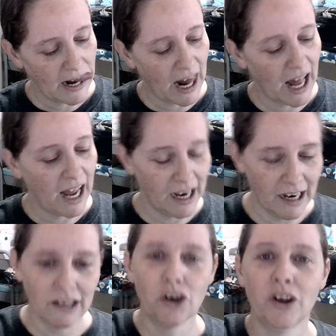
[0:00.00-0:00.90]
Uh mm-hmm.
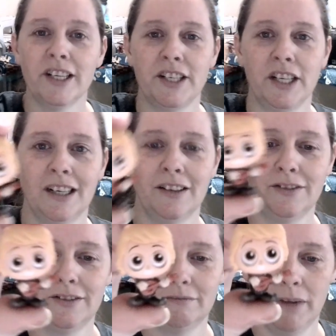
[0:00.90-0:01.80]
huh. Kristoff.
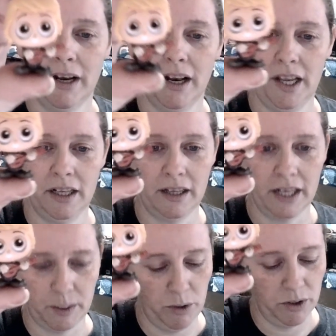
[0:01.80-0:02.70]
I'm going to think that
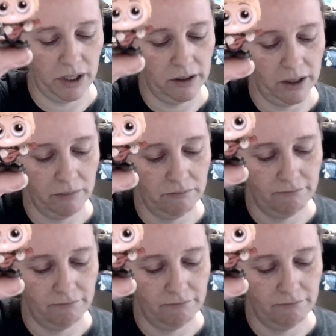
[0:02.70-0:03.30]
that's Music Club.